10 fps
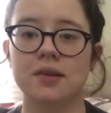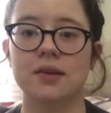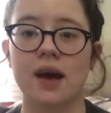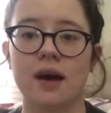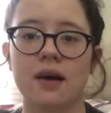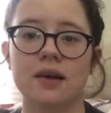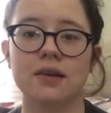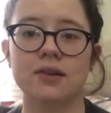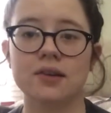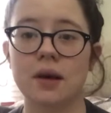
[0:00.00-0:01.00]
dad and
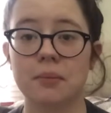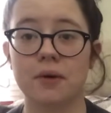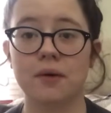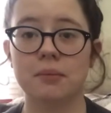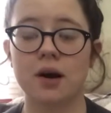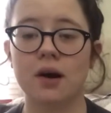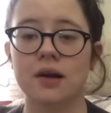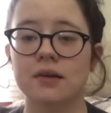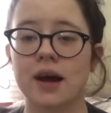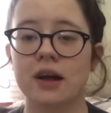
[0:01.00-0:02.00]
stepmom got
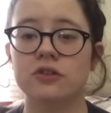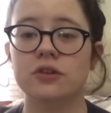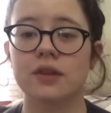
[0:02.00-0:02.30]
Asher